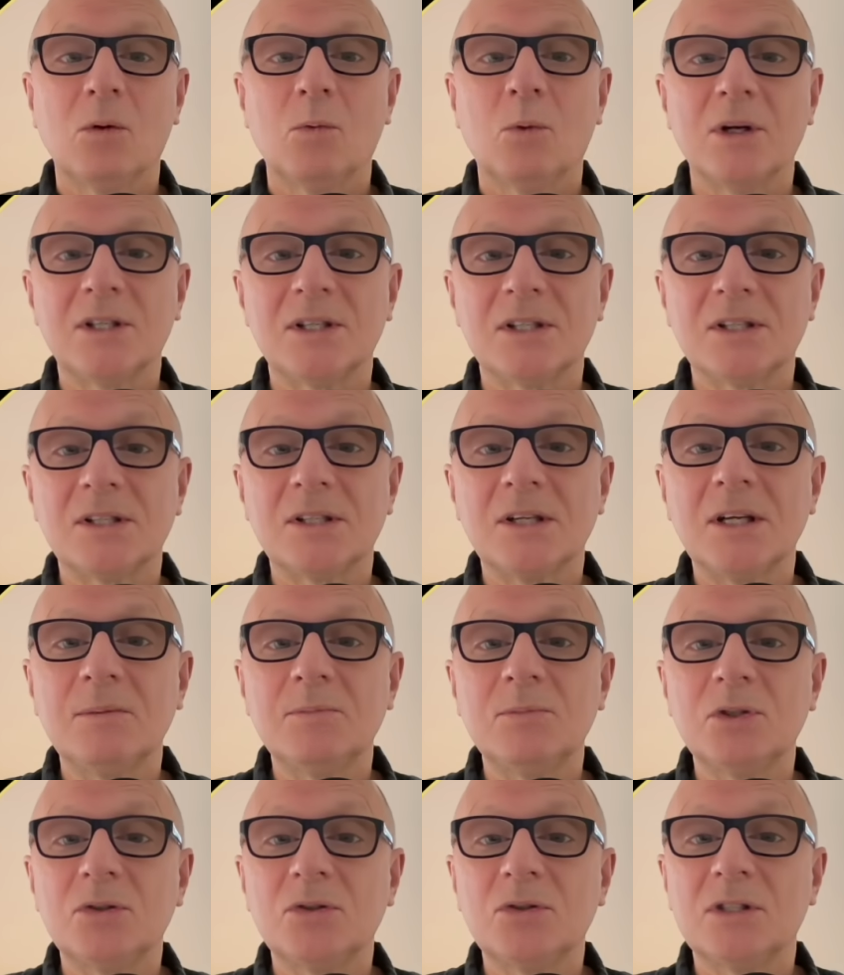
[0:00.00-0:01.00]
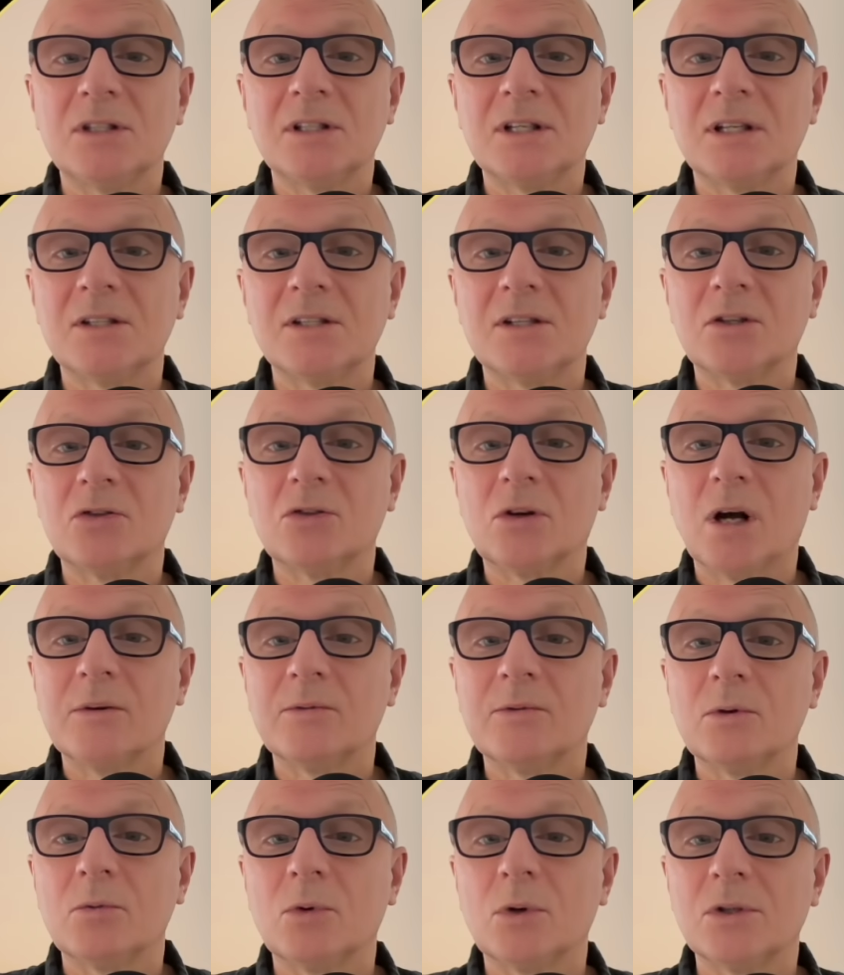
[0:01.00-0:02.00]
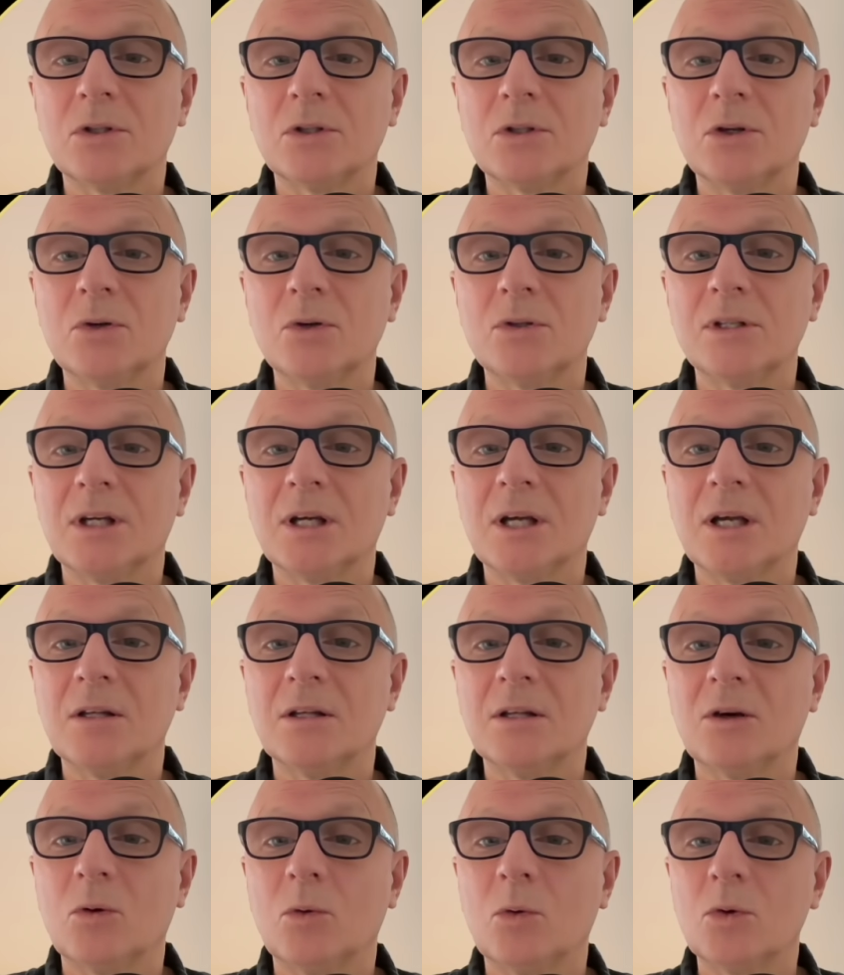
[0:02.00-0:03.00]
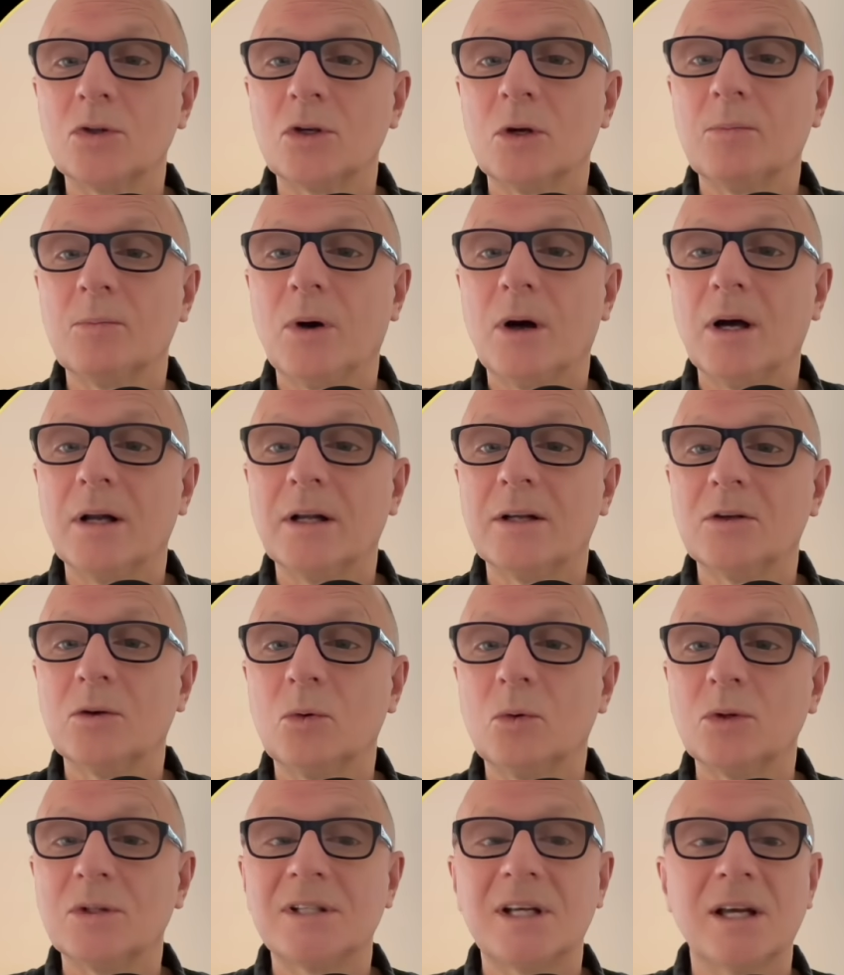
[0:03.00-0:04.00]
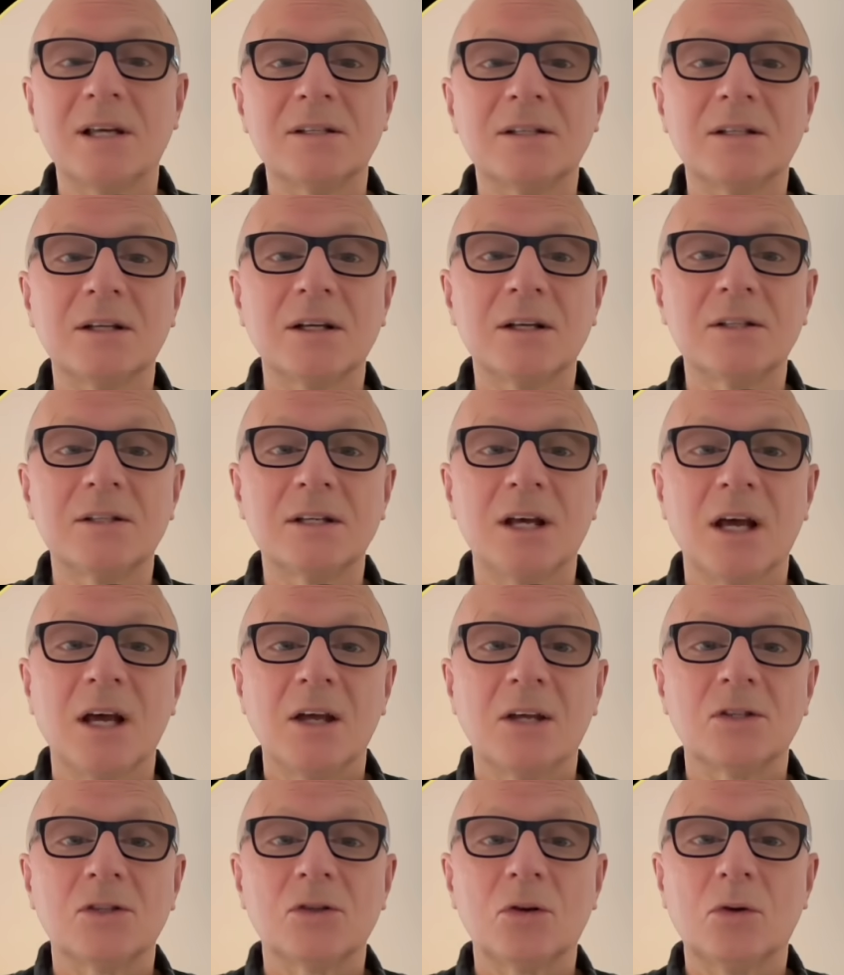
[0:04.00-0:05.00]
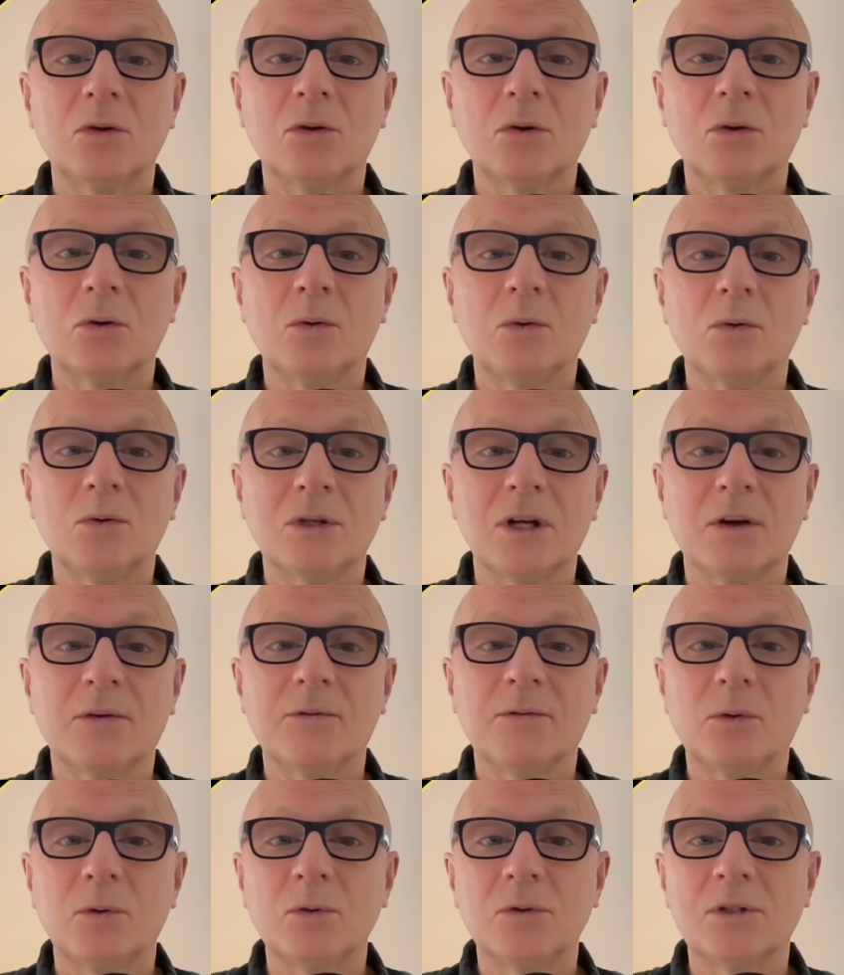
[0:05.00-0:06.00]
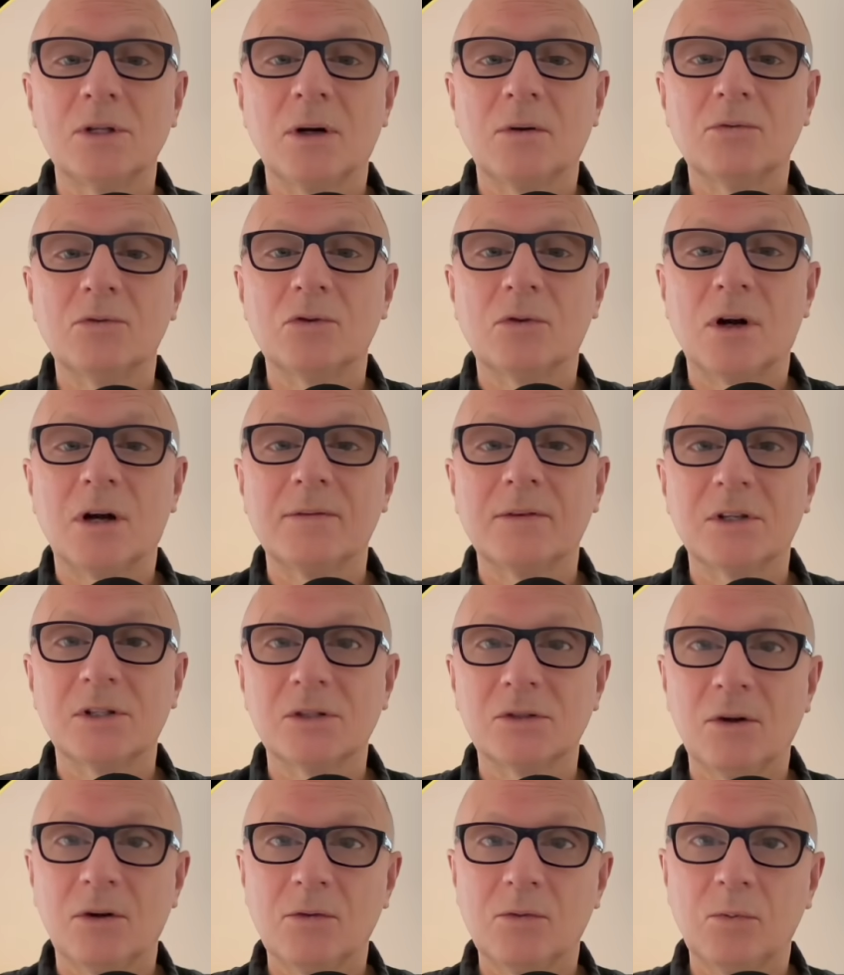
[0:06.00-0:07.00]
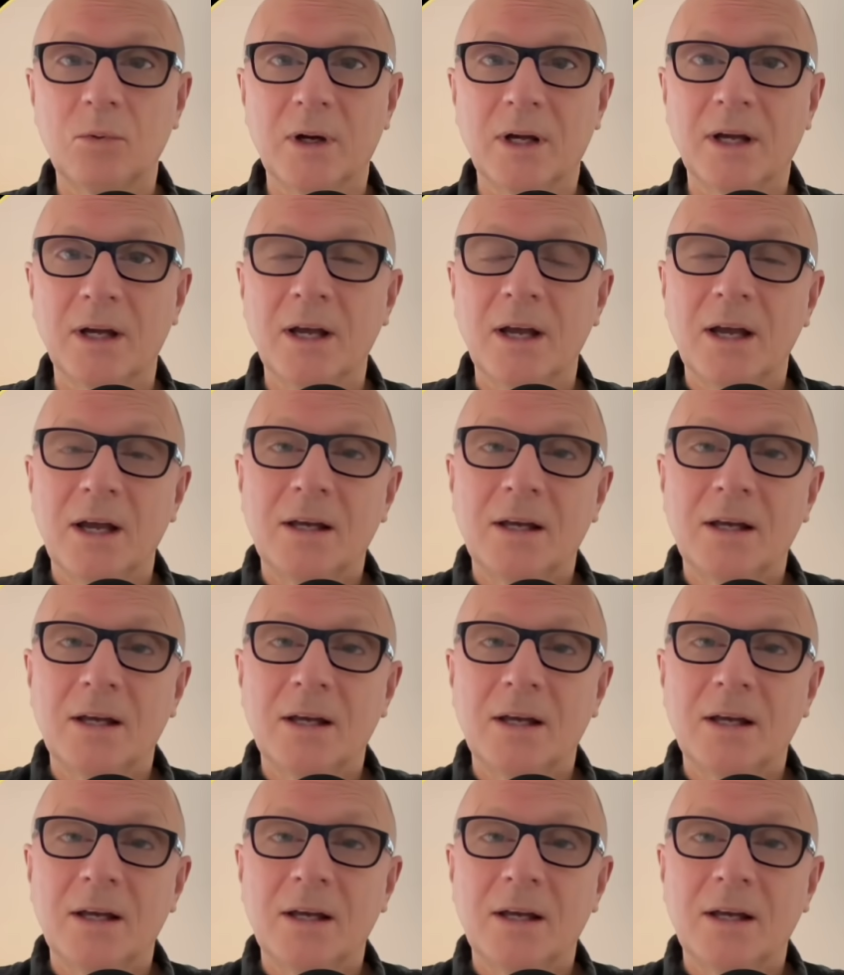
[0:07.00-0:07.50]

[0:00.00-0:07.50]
which seems to suggest the driver was using either Autopilot or Tesla's so-called full self-driving software.